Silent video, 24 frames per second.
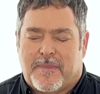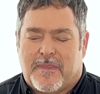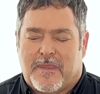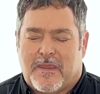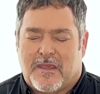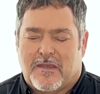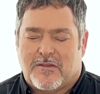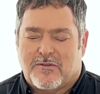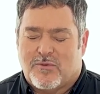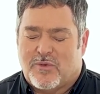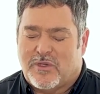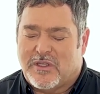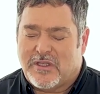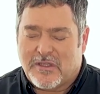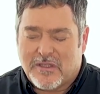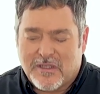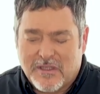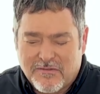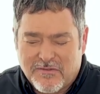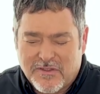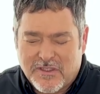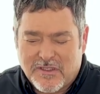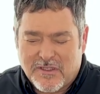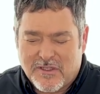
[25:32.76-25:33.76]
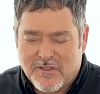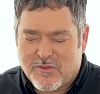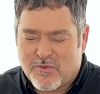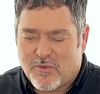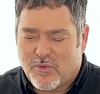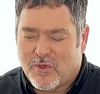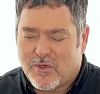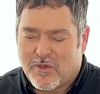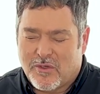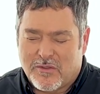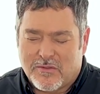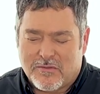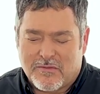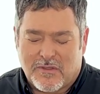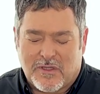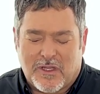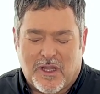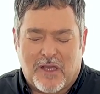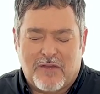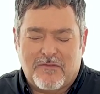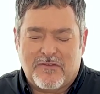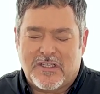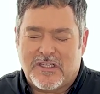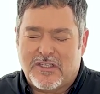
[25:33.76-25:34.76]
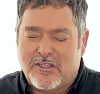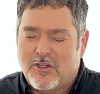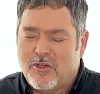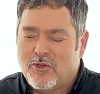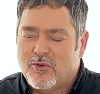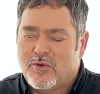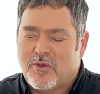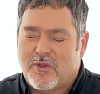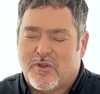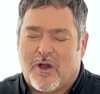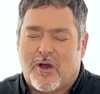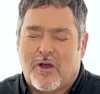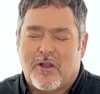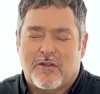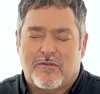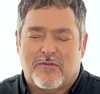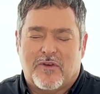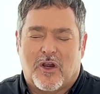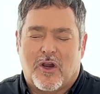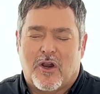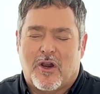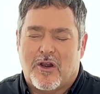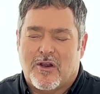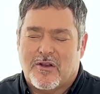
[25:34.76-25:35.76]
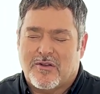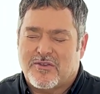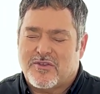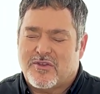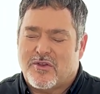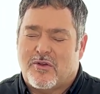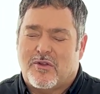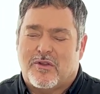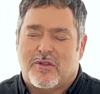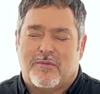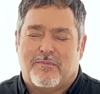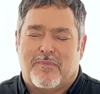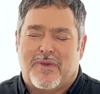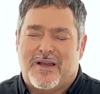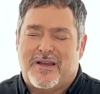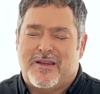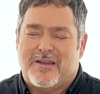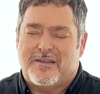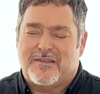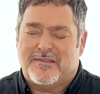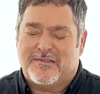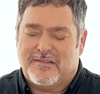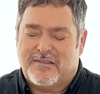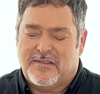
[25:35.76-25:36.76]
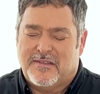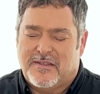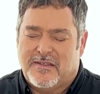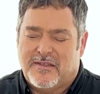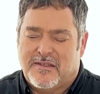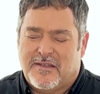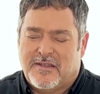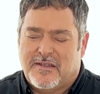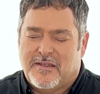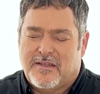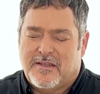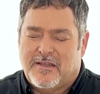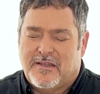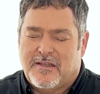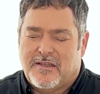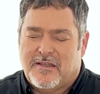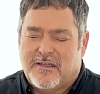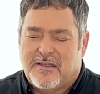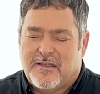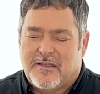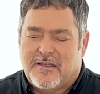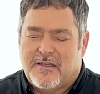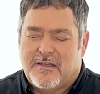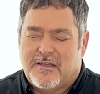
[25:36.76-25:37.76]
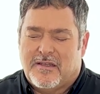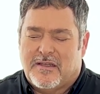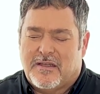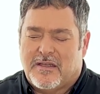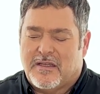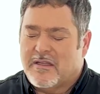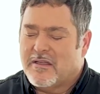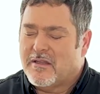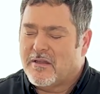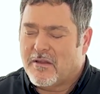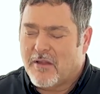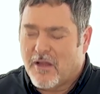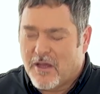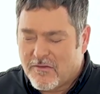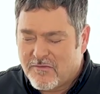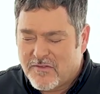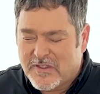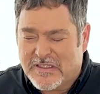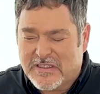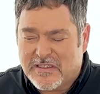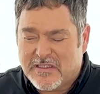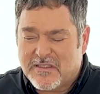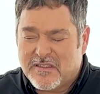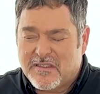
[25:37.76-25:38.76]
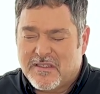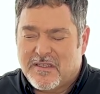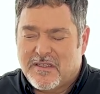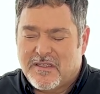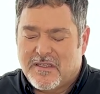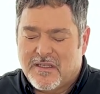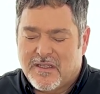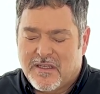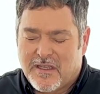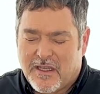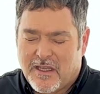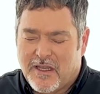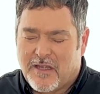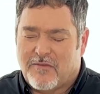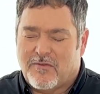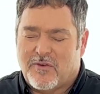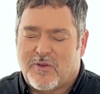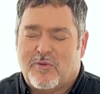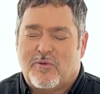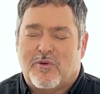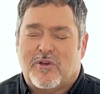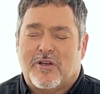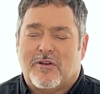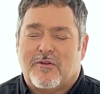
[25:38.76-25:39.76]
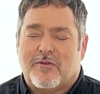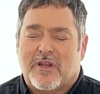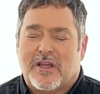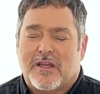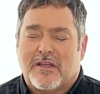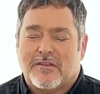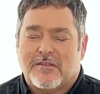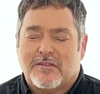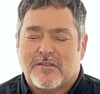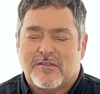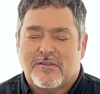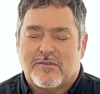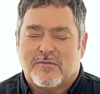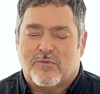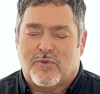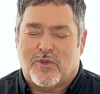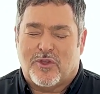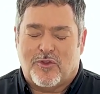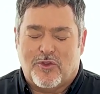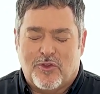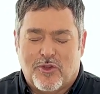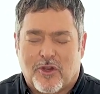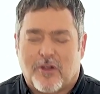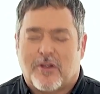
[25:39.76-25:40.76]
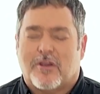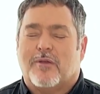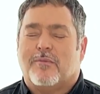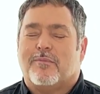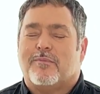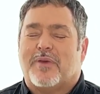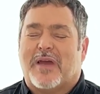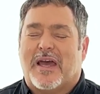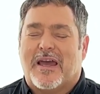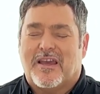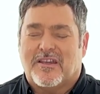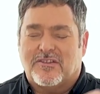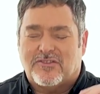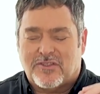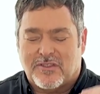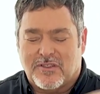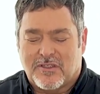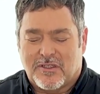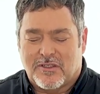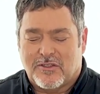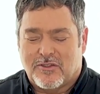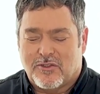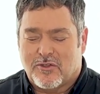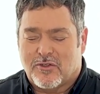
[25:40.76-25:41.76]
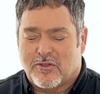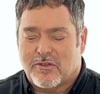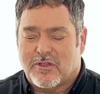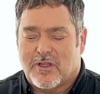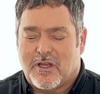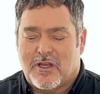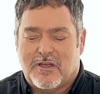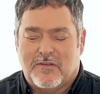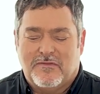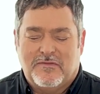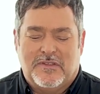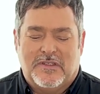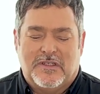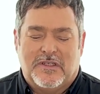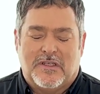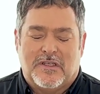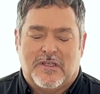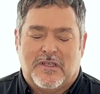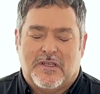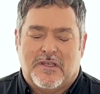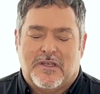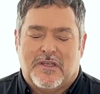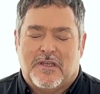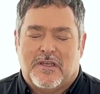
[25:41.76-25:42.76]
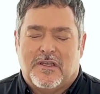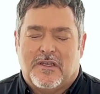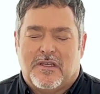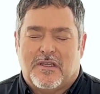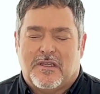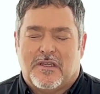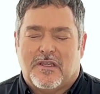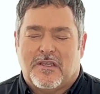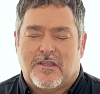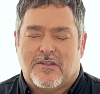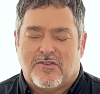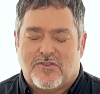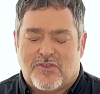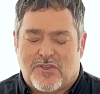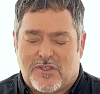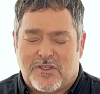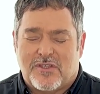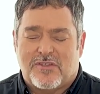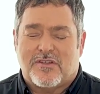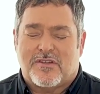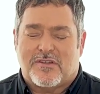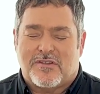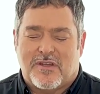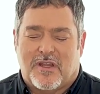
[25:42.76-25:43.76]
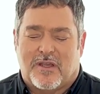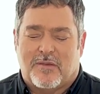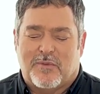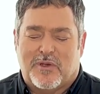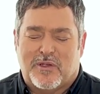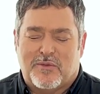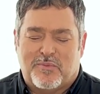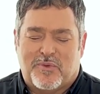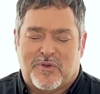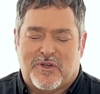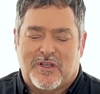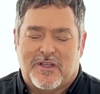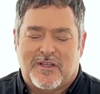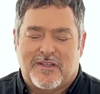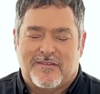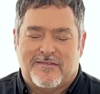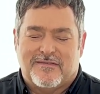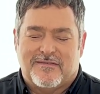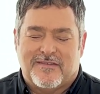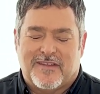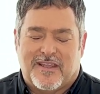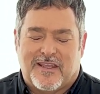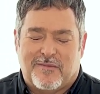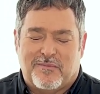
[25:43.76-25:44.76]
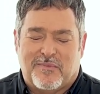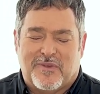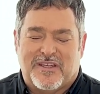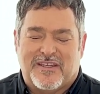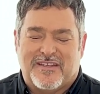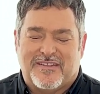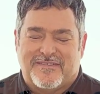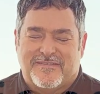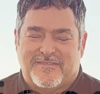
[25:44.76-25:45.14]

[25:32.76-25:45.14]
As we live in this world, loving you with all of our heart, soul, and mind, and loving everyone around us with your compassion and your love. In Jesus' name I pray. Amen.